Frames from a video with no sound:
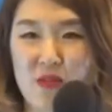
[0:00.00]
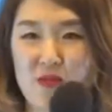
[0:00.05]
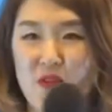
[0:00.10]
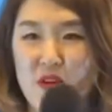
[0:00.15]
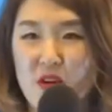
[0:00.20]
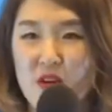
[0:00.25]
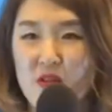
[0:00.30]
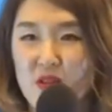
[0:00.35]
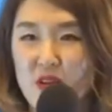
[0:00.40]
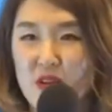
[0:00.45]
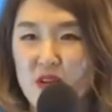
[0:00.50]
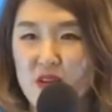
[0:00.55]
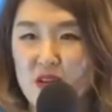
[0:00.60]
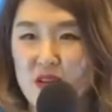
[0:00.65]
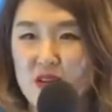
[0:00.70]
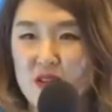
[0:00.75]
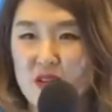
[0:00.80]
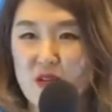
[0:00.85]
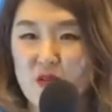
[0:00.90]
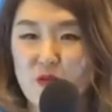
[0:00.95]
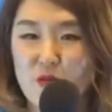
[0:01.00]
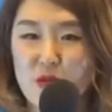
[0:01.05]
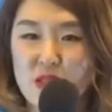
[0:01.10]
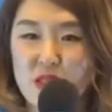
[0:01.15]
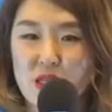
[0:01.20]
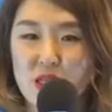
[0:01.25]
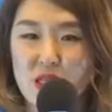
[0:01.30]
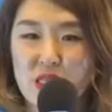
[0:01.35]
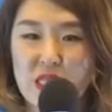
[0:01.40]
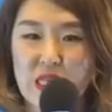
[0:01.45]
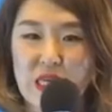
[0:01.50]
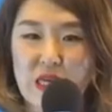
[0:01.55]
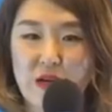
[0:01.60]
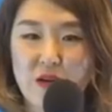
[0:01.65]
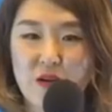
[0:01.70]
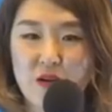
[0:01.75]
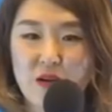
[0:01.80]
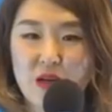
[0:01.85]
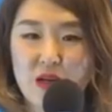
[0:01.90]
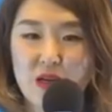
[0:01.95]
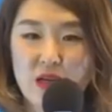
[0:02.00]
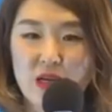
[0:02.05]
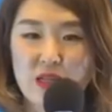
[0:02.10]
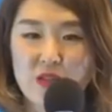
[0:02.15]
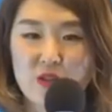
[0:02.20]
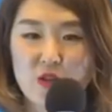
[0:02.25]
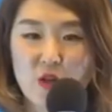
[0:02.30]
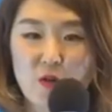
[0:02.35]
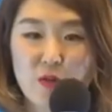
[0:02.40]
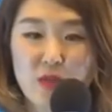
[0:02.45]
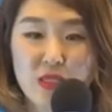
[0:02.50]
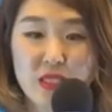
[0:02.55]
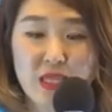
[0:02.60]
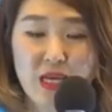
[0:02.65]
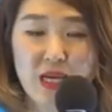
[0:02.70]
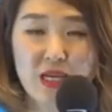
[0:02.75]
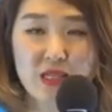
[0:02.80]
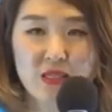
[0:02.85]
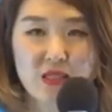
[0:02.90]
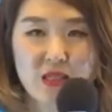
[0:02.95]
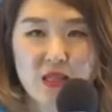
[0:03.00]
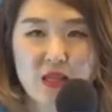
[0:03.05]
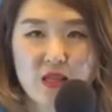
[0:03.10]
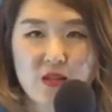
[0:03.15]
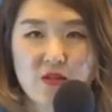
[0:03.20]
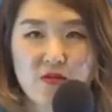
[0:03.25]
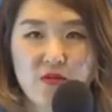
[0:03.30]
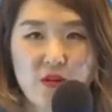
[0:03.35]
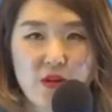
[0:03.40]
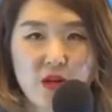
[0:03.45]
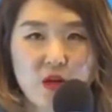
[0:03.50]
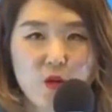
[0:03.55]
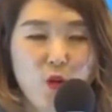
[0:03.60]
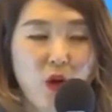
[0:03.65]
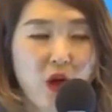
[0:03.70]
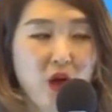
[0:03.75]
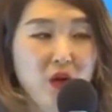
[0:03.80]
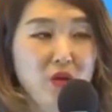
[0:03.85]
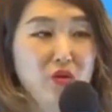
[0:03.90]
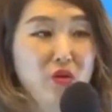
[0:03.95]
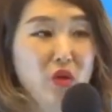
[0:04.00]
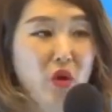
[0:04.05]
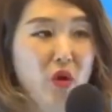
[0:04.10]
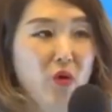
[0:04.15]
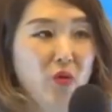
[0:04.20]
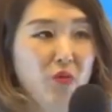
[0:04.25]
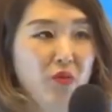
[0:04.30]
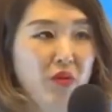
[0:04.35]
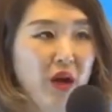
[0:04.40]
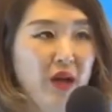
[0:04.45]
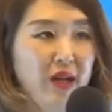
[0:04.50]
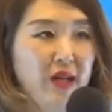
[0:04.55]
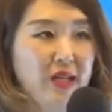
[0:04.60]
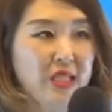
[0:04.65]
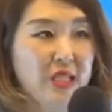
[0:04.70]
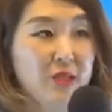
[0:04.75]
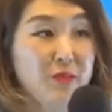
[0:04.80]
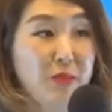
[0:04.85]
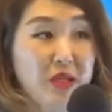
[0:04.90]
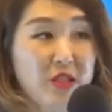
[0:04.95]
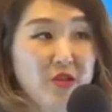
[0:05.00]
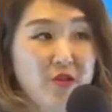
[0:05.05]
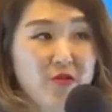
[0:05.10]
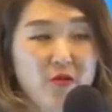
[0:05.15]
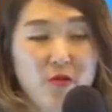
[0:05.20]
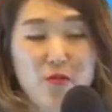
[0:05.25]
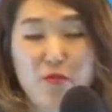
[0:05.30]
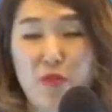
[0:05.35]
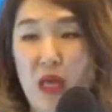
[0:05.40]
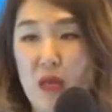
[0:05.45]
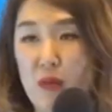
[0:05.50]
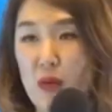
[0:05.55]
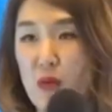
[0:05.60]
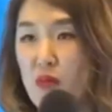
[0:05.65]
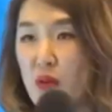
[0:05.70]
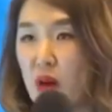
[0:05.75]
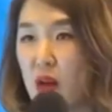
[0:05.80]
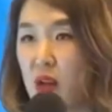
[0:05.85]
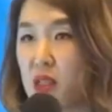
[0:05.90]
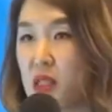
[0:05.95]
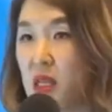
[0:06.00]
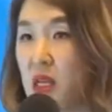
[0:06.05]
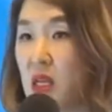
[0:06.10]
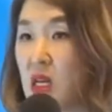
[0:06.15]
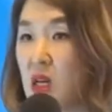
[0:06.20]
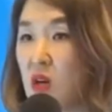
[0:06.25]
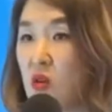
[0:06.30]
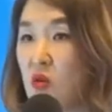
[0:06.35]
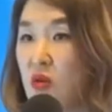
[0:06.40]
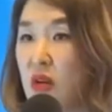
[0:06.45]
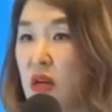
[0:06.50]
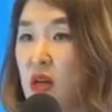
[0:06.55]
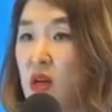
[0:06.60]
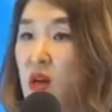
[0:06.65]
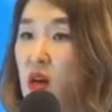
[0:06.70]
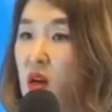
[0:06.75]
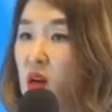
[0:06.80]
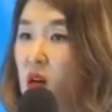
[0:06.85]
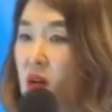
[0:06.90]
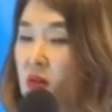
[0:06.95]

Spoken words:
Very, very good. So we send it there, and Dermatest is very well-known product, especially for baby products in Korea.